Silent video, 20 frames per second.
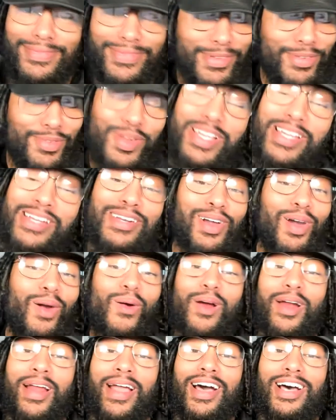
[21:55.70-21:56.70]
we in the
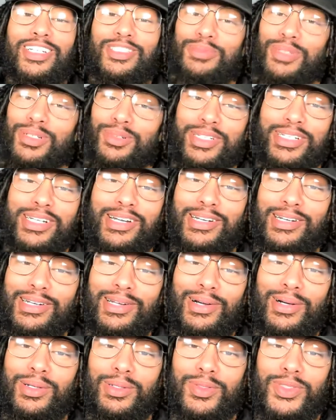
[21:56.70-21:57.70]
courthouse, but we under the
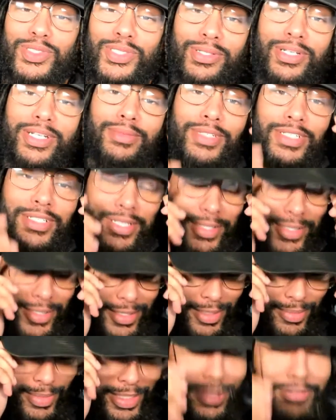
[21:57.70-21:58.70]
oath. So let
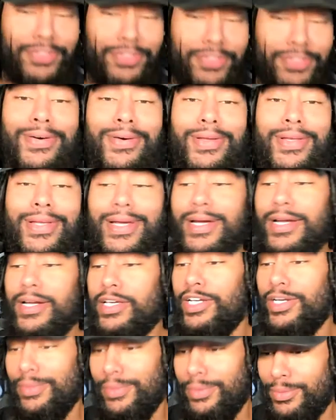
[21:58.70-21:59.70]
me get focused. I gotta
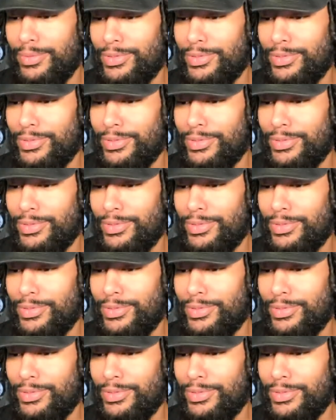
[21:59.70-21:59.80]
hear what was